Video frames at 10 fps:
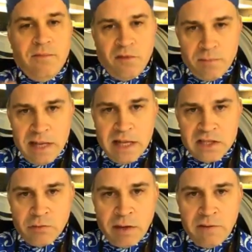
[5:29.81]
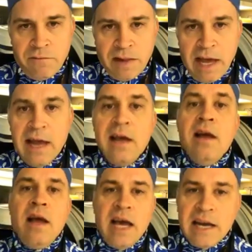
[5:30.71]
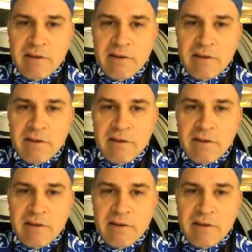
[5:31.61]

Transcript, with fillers: for me, that's a red flag, and I